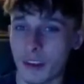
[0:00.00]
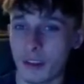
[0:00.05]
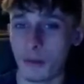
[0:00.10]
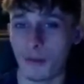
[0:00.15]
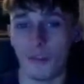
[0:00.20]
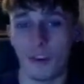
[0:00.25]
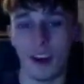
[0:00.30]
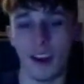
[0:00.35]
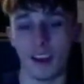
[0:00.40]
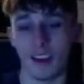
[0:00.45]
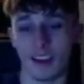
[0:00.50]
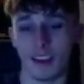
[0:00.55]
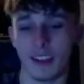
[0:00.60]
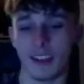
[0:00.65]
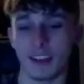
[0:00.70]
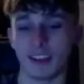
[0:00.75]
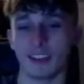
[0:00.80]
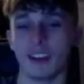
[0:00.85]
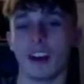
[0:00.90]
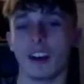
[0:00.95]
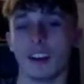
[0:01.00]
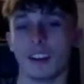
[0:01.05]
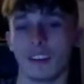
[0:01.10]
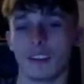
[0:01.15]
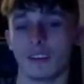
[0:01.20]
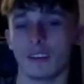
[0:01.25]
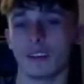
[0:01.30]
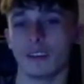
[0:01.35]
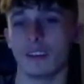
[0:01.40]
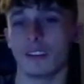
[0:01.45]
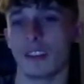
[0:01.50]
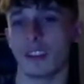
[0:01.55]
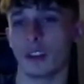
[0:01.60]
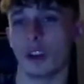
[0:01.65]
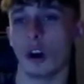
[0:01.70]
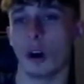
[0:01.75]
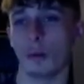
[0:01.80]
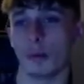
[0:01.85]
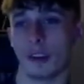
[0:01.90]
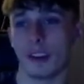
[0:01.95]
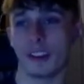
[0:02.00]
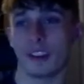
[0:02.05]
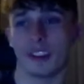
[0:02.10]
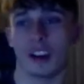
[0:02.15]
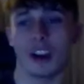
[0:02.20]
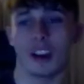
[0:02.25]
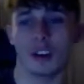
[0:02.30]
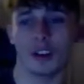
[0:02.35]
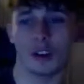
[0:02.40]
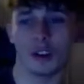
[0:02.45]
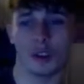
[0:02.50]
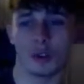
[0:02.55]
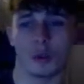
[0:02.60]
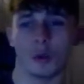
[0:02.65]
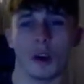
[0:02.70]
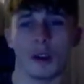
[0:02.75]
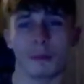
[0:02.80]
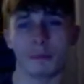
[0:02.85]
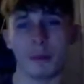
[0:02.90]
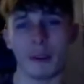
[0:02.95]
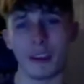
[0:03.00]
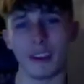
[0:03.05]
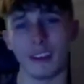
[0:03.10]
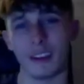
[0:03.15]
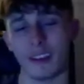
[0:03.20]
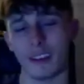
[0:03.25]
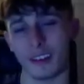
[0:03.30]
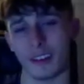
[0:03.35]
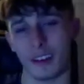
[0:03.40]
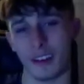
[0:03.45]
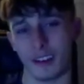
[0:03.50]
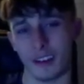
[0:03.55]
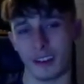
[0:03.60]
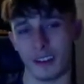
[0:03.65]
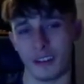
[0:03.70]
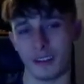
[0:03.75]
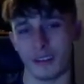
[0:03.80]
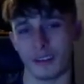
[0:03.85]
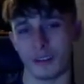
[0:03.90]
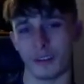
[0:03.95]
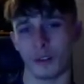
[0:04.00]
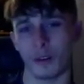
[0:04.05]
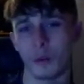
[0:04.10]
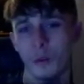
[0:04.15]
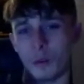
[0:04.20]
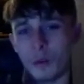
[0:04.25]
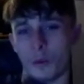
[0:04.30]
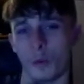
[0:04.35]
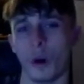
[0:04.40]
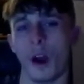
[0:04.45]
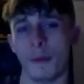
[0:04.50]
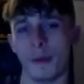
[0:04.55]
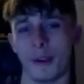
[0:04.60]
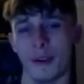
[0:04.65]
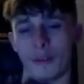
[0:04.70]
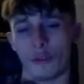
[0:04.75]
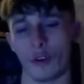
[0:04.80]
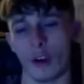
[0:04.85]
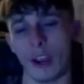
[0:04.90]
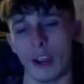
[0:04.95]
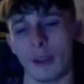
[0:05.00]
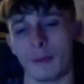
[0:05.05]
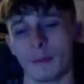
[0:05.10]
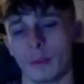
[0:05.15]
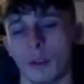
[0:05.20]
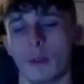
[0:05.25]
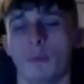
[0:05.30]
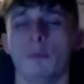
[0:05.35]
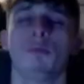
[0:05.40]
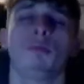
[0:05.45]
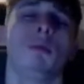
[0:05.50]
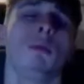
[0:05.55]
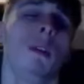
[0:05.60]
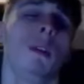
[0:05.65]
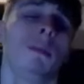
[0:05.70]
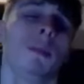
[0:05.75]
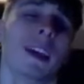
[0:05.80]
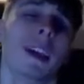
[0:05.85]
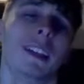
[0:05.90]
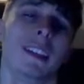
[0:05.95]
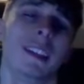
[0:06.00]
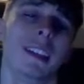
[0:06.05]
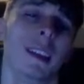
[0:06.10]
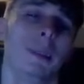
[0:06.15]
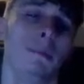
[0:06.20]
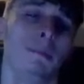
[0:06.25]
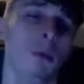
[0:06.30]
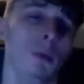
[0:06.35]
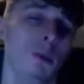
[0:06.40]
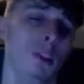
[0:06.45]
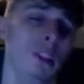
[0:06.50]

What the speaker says: fair, this Hopkins guy looks quite big, like with quite a big frame, so I'm guessing he bodies